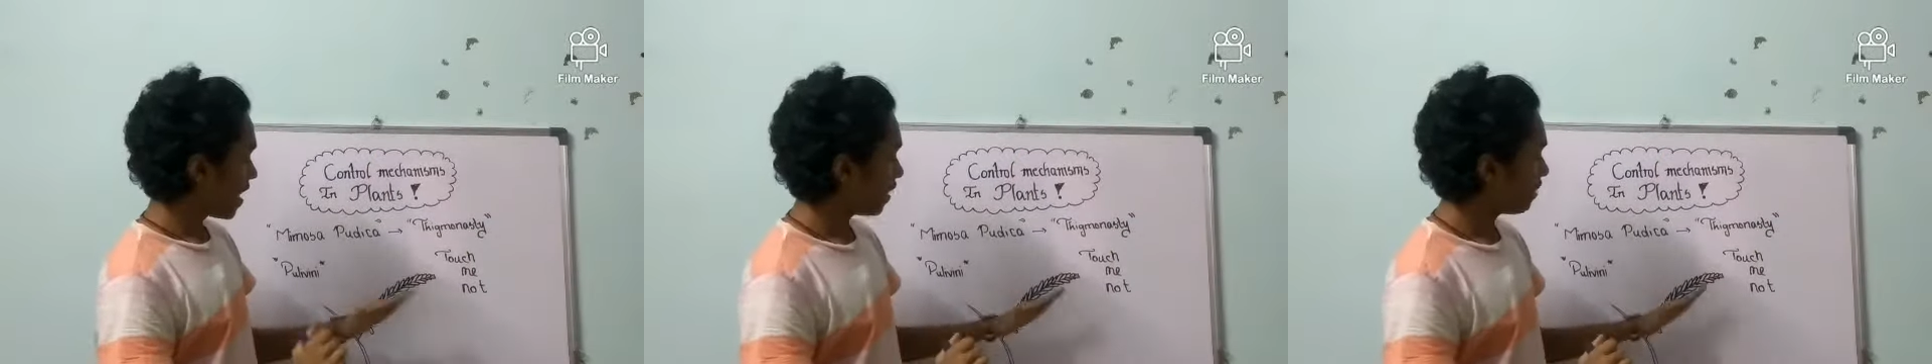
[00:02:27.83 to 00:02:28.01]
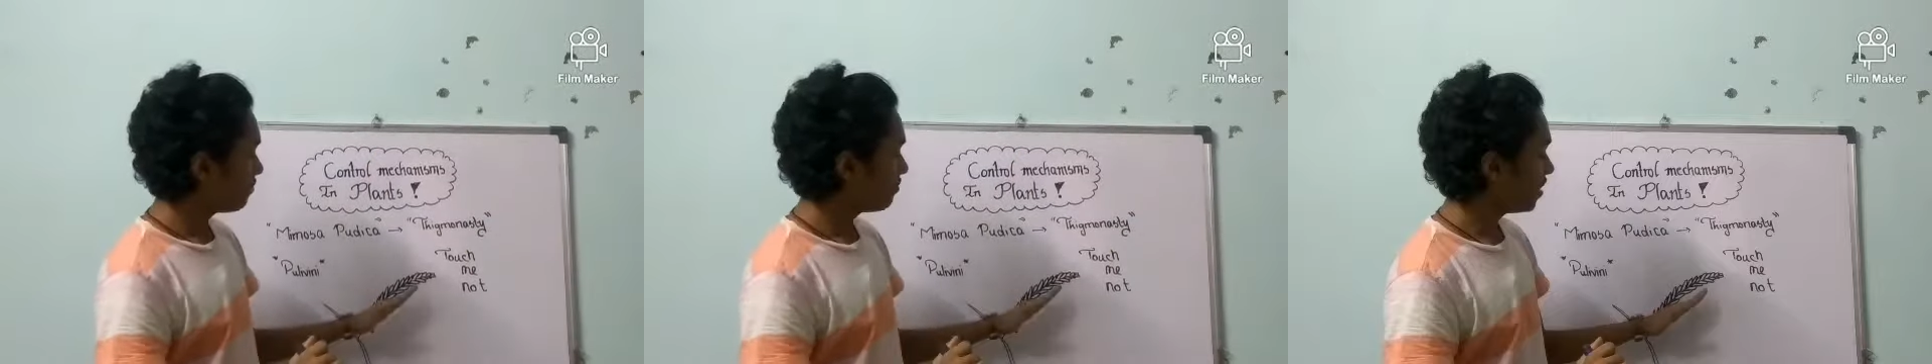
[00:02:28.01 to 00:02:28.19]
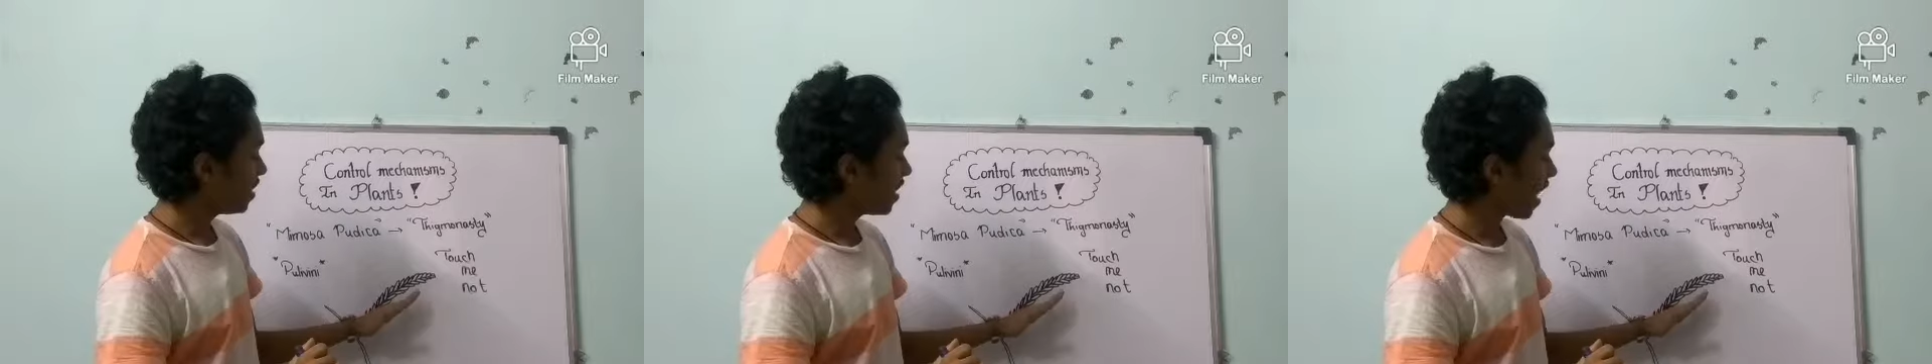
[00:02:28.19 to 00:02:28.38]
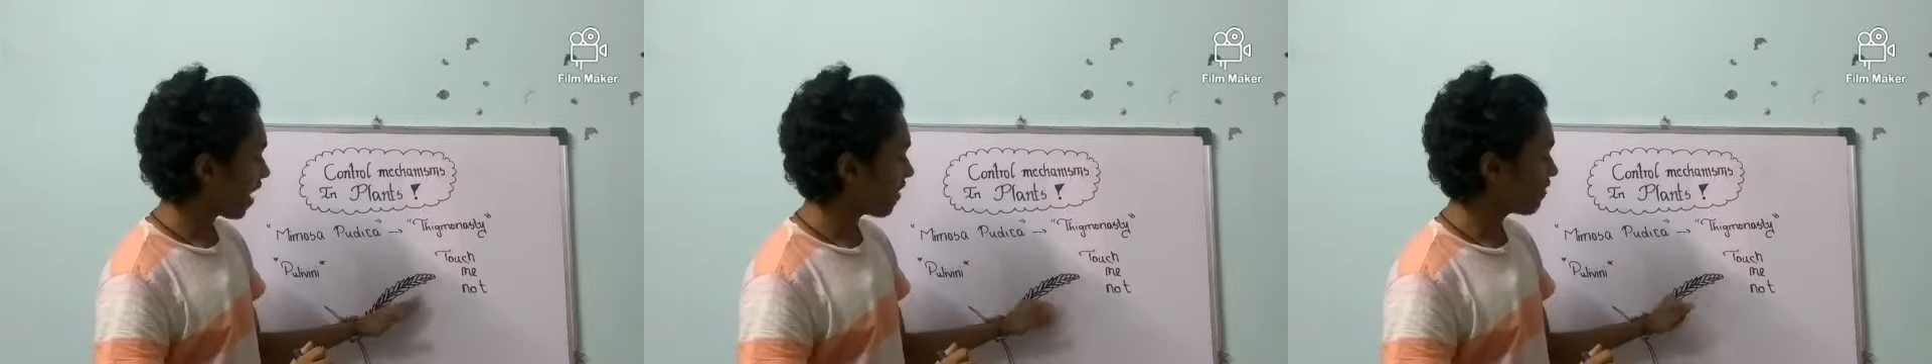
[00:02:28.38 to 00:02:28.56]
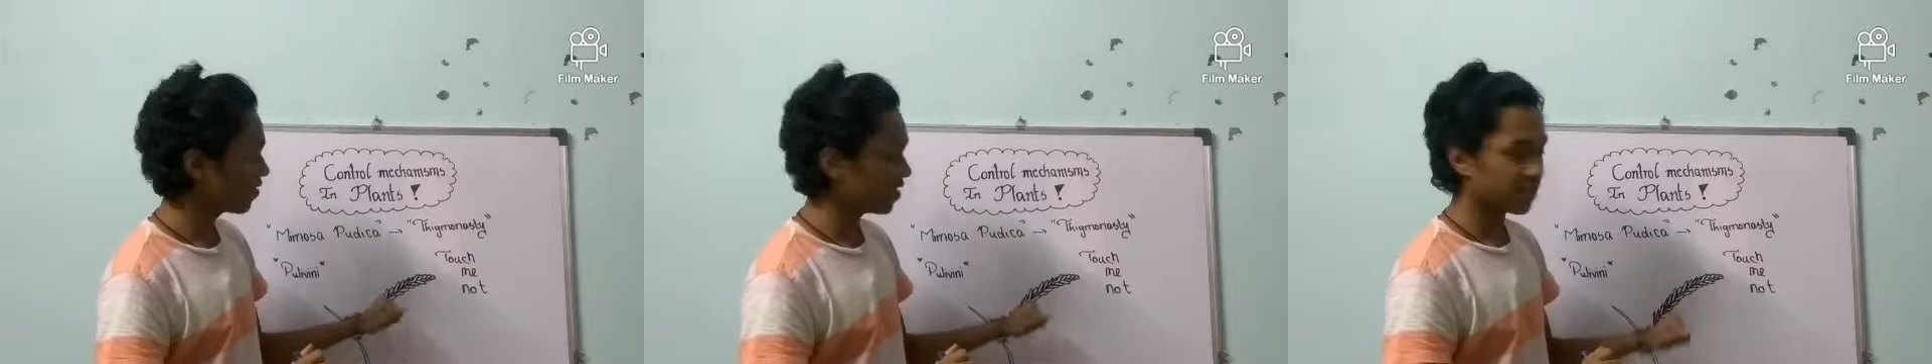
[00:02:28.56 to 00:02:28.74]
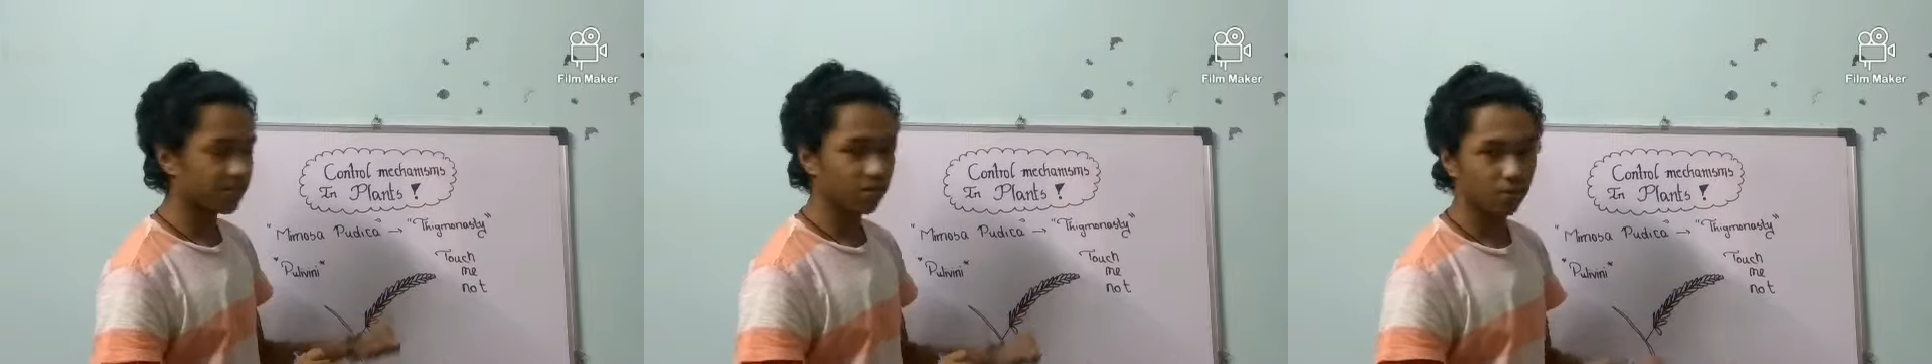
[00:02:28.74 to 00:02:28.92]
and we
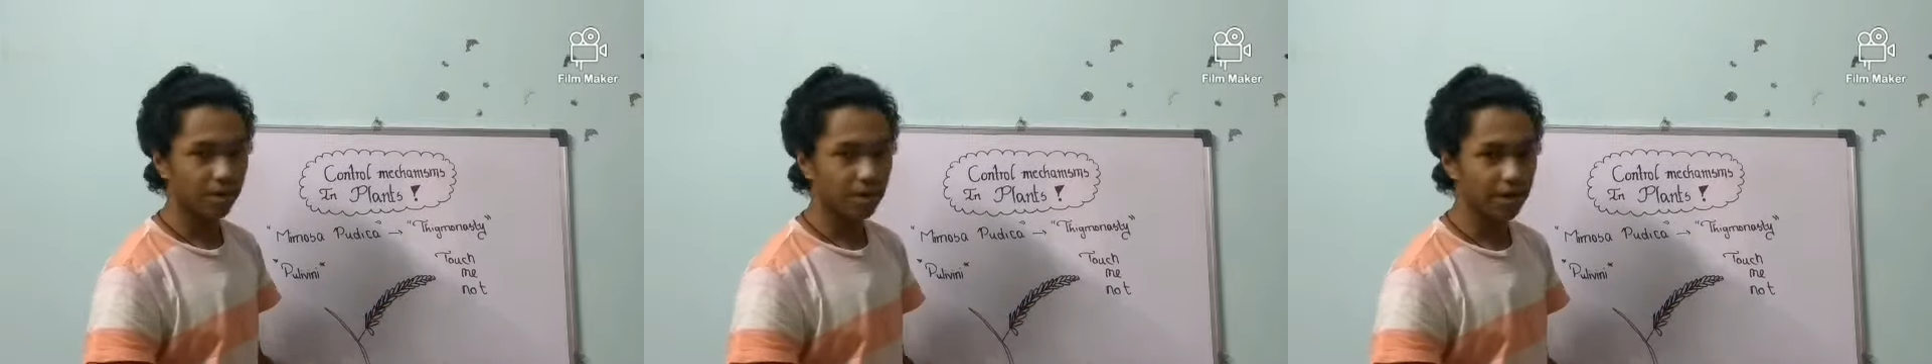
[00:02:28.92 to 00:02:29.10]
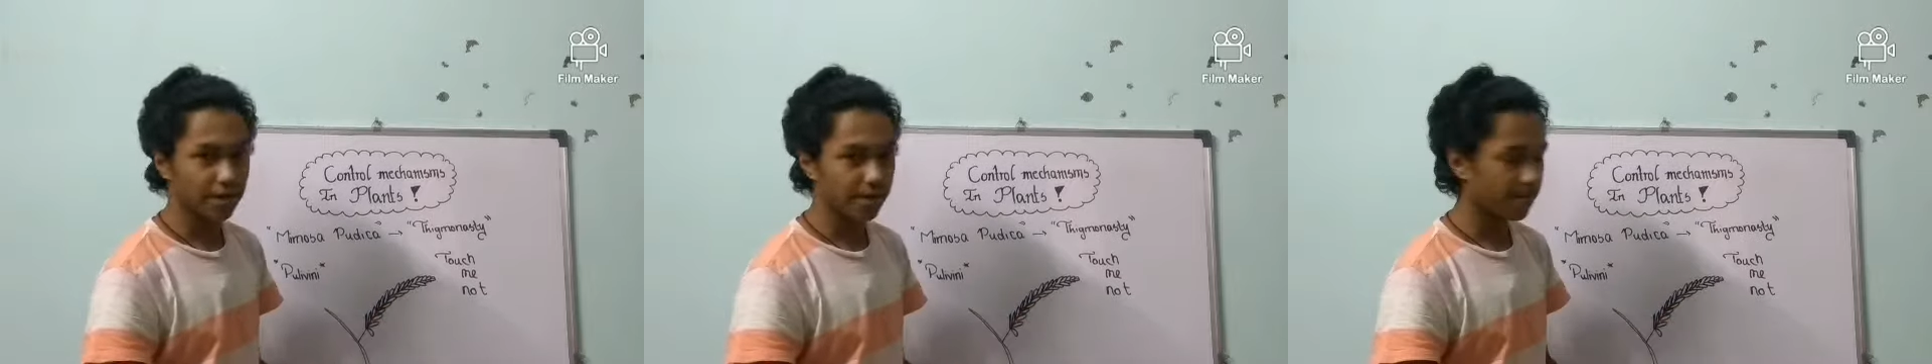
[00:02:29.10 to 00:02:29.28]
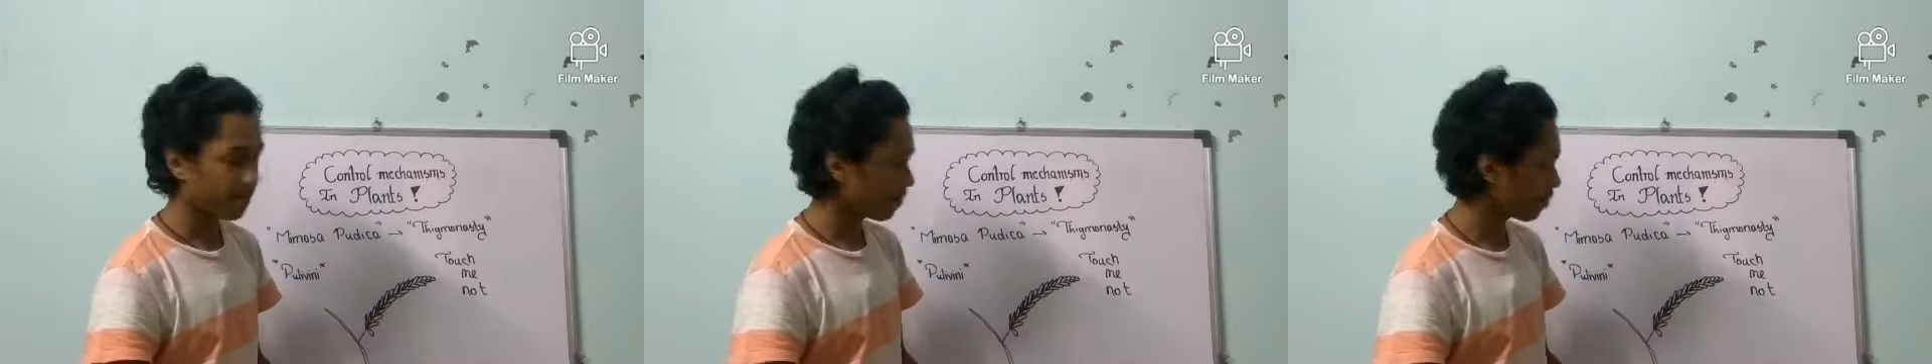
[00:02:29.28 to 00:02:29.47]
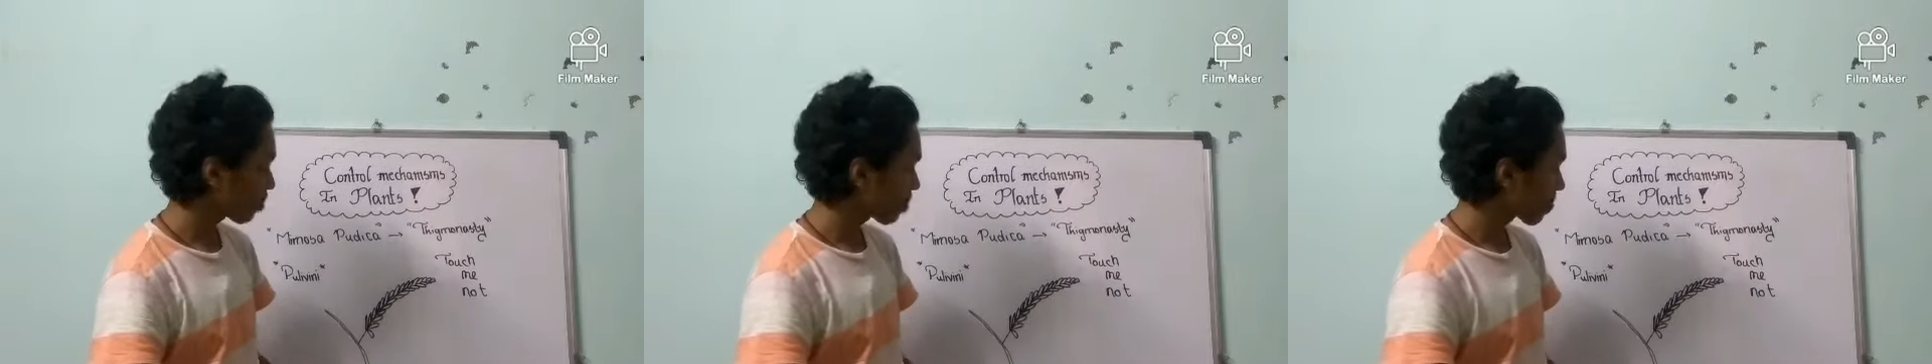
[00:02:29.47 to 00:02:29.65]
have this over here.